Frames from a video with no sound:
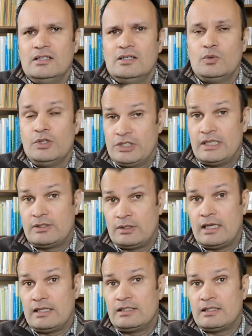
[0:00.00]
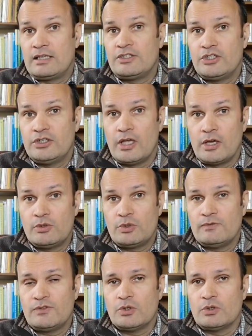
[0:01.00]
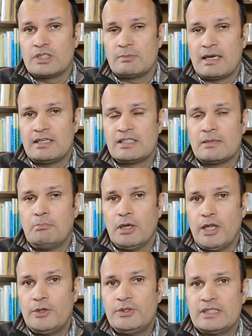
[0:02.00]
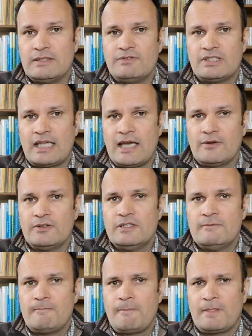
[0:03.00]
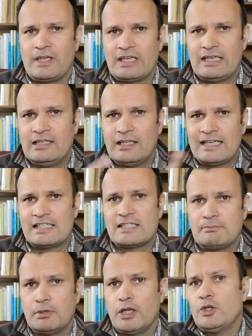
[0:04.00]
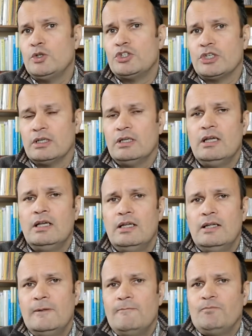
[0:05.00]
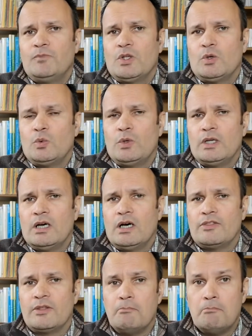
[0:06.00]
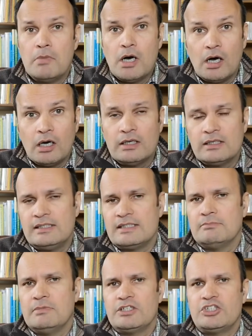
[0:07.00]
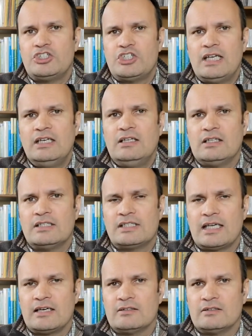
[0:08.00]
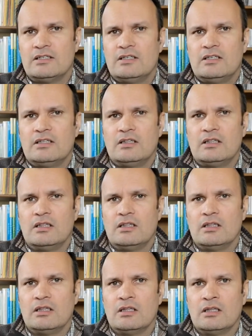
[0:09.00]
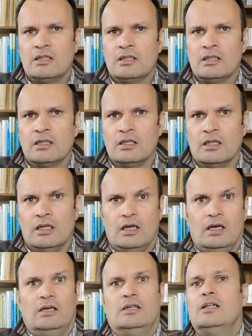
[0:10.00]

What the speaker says: which as you know, as we've talked about, is a plosive sound, like a little explosion, the M is a much gentler sound. M.